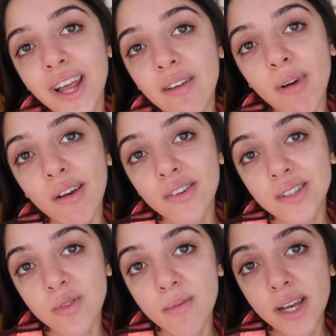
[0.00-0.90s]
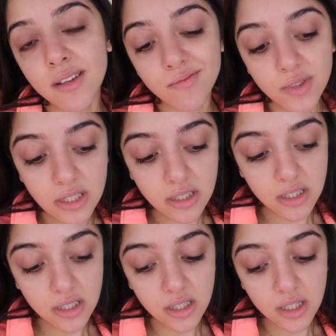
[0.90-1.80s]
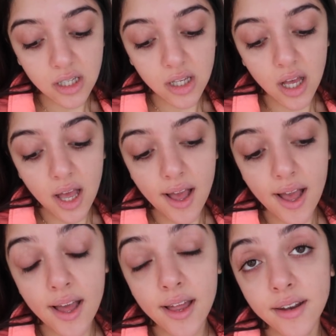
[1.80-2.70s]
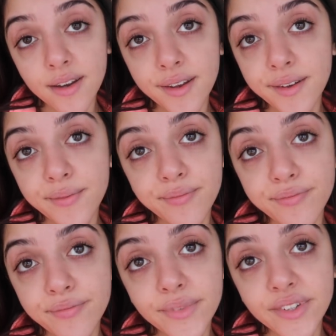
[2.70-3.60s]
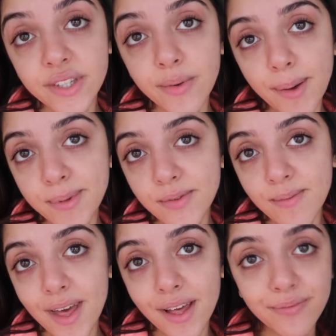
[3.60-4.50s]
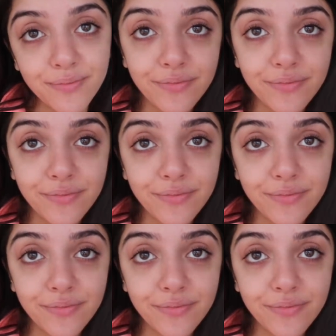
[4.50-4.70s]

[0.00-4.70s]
We're gonna have breakfast for a bit and see what happens from there.